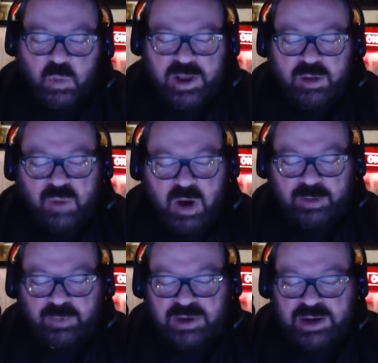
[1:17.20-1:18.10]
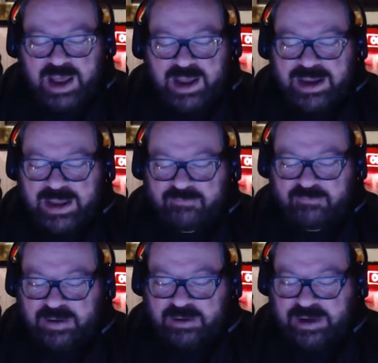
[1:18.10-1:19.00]
Well, Barbara, I
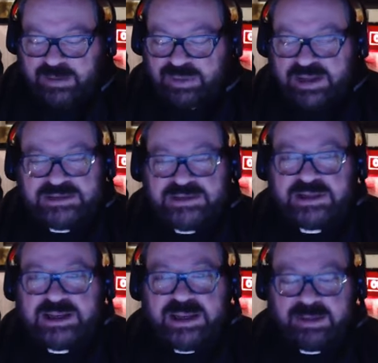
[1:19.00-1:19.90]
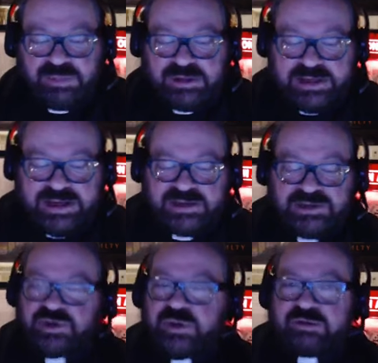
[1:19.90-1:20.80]
am very pleasantly
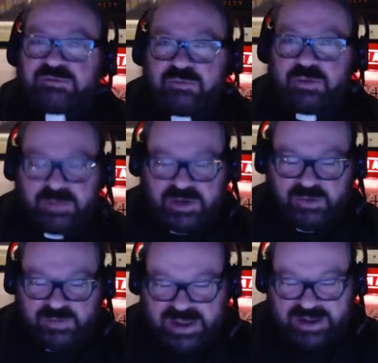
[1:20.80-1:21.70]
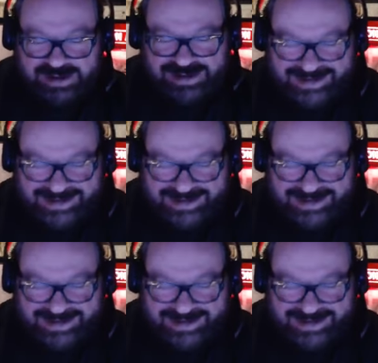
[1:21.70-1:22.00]
pleased to inform you that